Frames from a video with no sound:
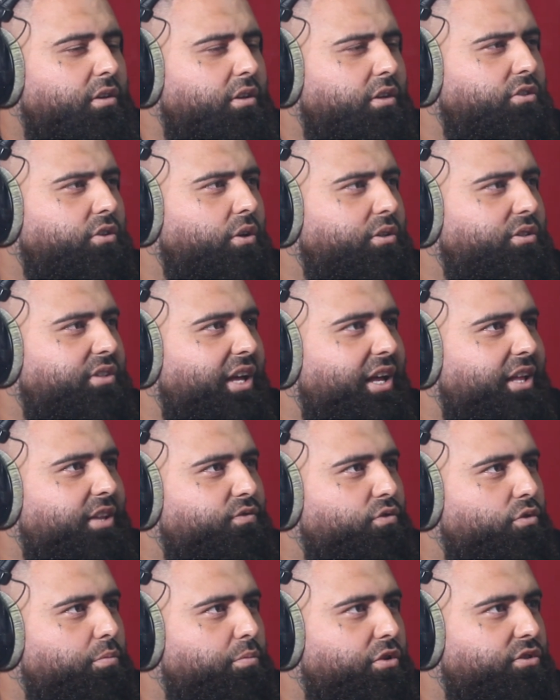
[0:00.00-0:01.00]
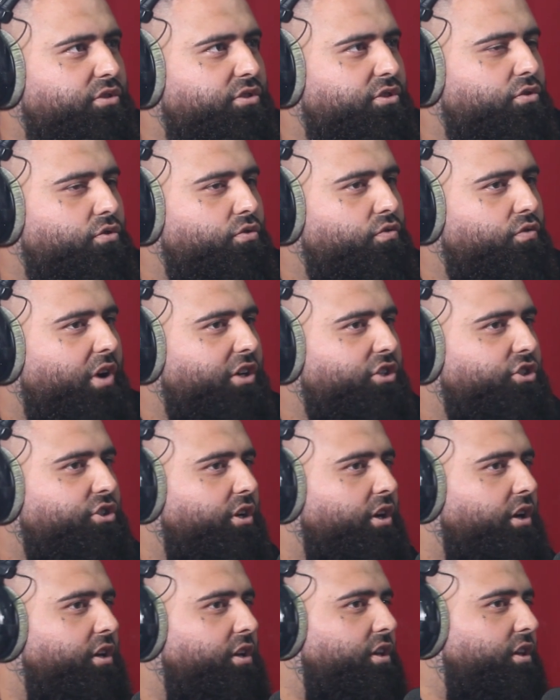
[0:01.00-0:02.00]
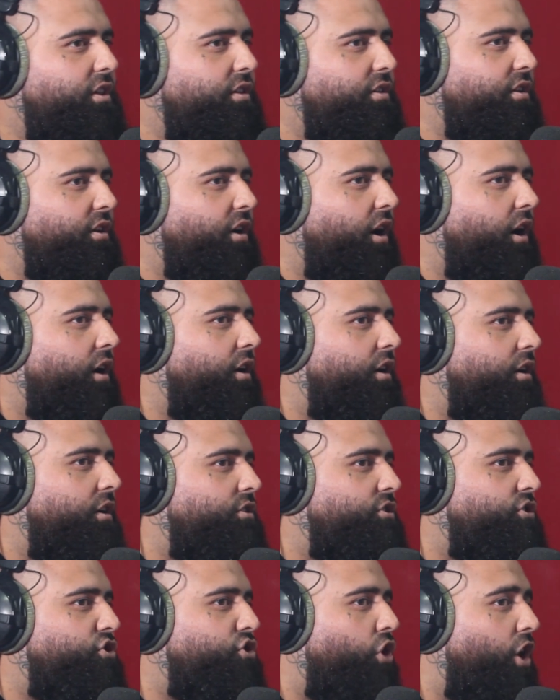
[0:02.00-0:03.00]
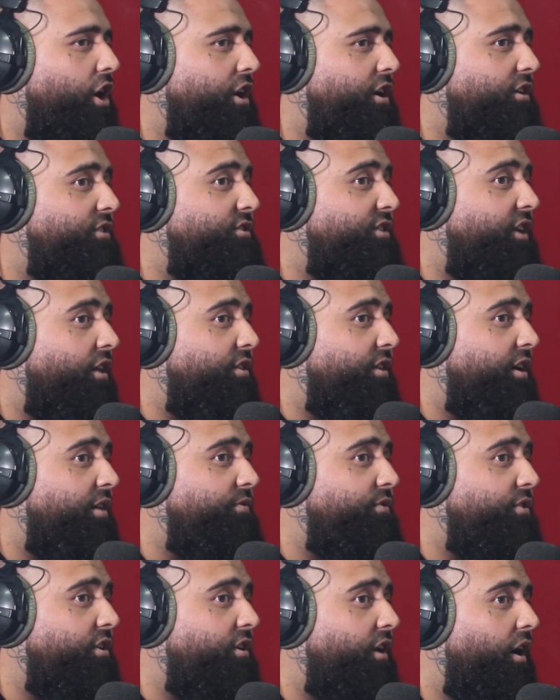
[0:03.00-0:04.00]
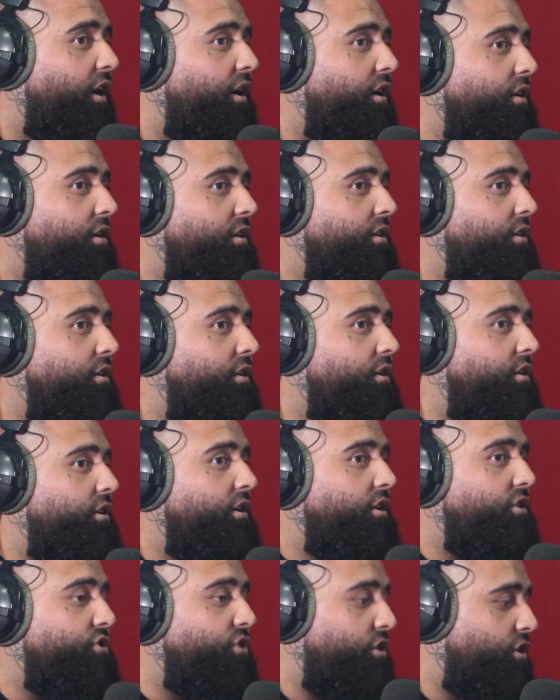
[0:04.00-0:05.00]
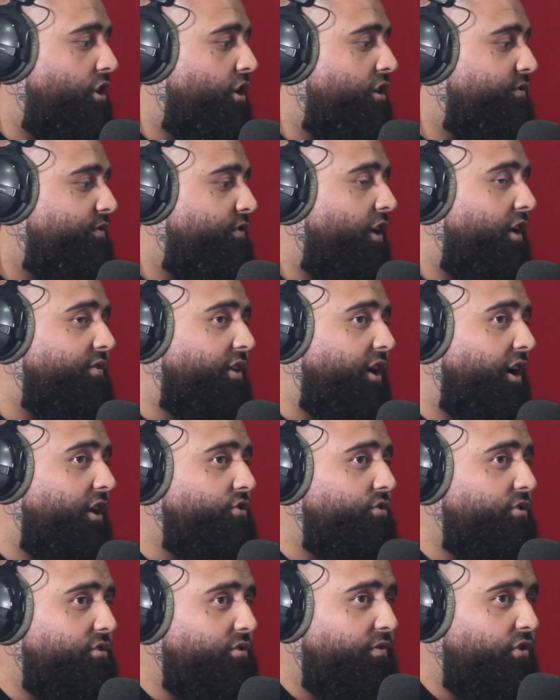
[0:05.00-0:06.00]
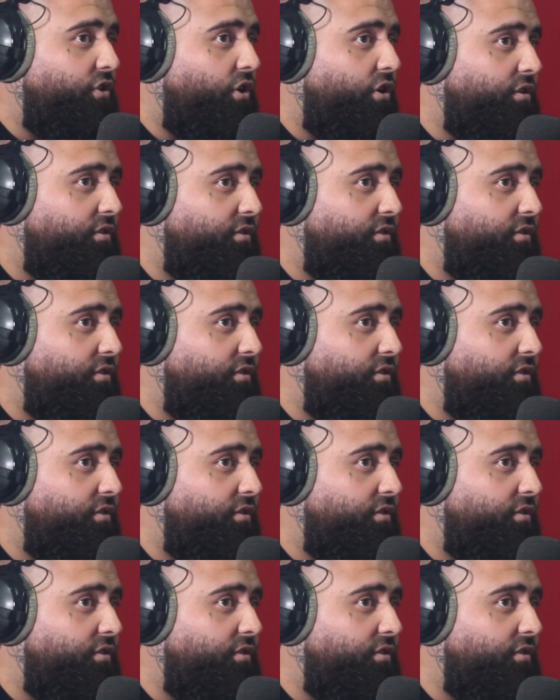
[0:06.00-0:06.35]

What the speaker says: So it stands for Brazil, Russia, India, China, South Africa. So those 5 countries have gotten